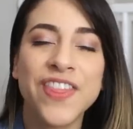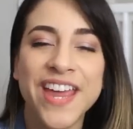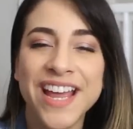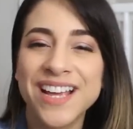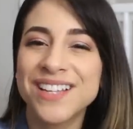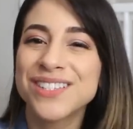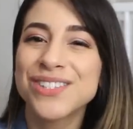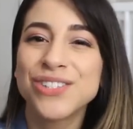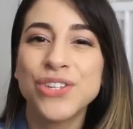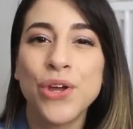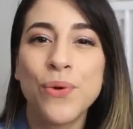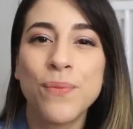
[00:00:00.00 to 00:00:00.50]

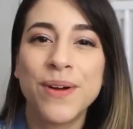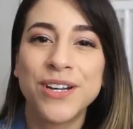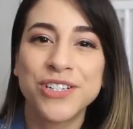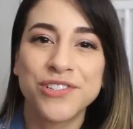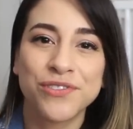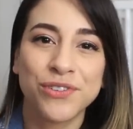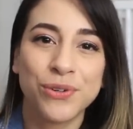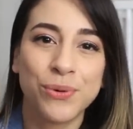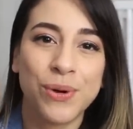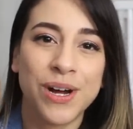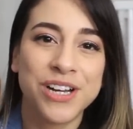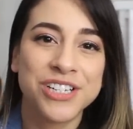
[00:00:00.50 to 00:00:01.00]
Thanks so
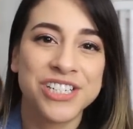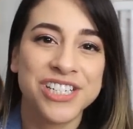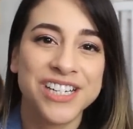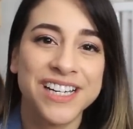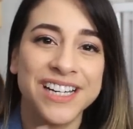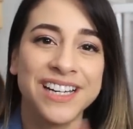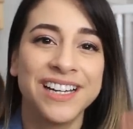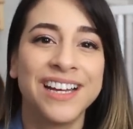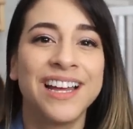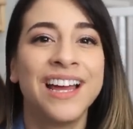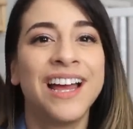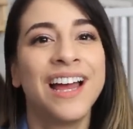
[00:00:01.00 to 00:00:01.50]
much for
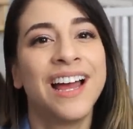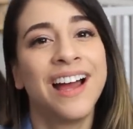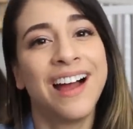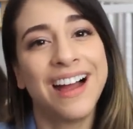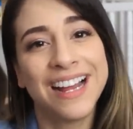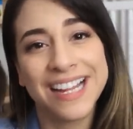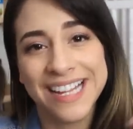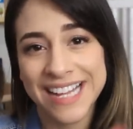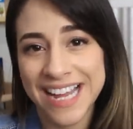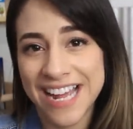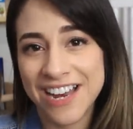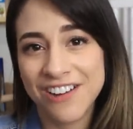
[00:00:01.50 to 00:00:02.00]
watching.
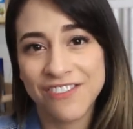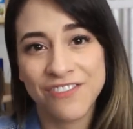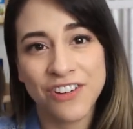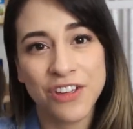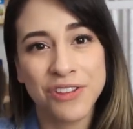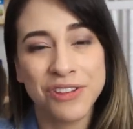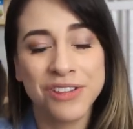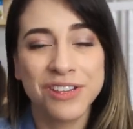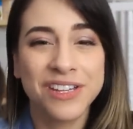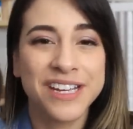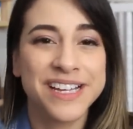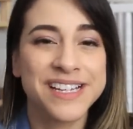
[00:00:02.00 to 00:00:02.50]
Again,
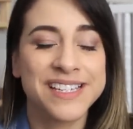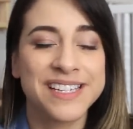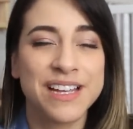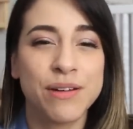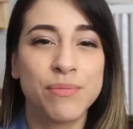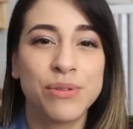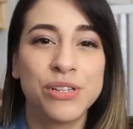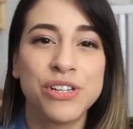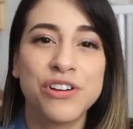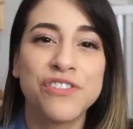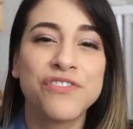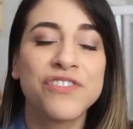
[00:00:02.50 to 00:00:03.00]
follow the links
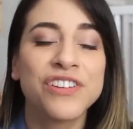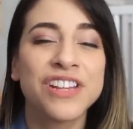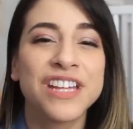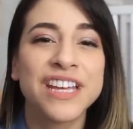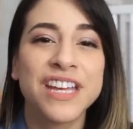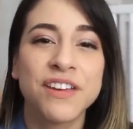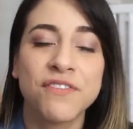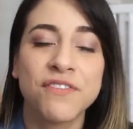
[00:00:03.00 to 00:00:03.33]
down below for the